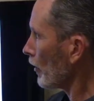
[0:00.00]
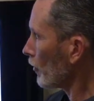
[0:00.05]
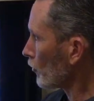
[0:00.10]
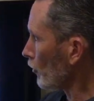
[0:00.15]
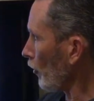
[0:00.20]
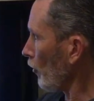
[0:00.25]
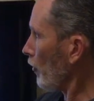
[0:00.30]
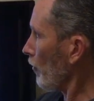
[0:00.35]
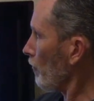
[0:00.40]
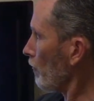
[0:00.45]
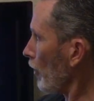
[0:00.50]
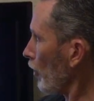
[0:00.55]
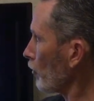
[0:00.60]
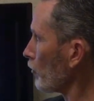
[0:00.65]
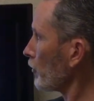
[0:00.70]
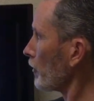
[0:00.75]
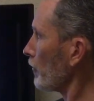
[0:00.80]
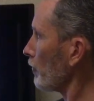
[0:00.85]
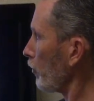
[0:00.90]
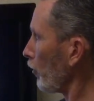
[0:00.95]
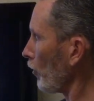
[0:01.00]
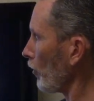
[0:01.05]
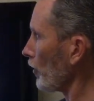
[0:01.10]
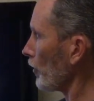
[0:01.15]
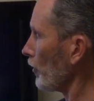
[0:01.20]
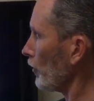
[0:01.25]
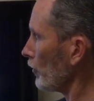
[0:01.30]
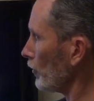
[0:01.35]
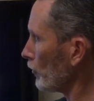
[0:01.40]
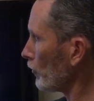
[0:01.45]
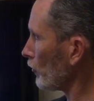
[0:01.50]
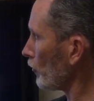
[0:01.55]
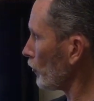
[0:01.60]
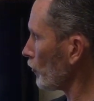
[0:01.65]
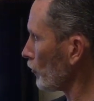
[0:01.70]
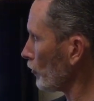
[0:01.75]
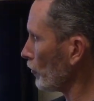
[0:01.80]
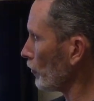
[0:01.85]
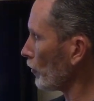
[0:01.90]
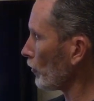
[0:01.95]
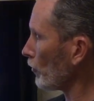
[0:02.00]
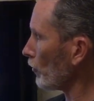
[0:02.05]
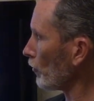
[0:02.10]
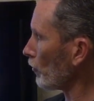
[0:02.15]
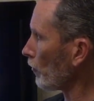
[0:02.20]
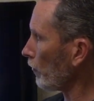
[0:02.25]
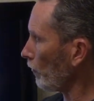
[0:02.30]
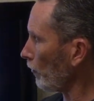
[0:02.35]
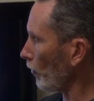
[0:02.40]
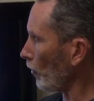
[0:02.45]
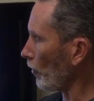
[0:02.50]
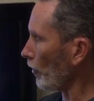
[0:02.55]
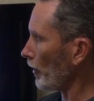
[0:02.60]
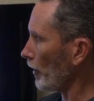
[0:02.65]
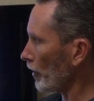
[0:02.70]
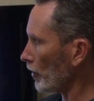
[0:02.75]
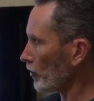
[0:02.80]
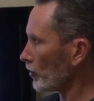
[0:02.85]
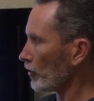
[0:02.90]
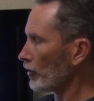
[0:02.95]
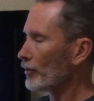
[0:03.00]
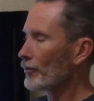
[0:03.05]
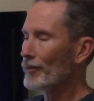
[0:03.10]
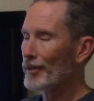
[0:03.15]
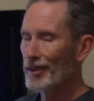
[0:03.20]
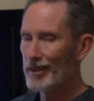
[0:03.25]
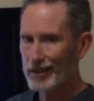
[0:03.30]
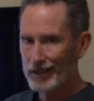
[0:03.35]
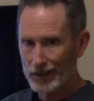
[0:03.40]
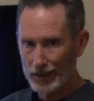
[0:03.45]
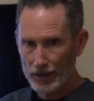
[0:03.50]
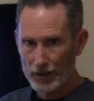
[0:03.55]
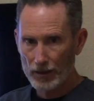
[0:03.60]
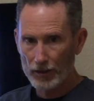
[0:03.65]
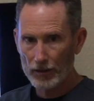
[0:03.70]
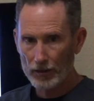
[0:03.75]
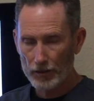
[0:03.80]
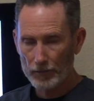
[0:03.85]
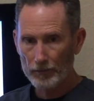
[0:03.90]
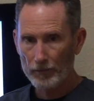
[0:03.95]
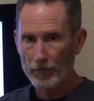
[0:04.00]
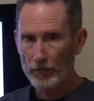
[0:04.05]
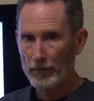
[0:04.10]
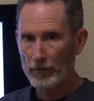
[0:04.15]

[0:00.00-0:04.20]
So the most important nutraceuticals for insulin resistance,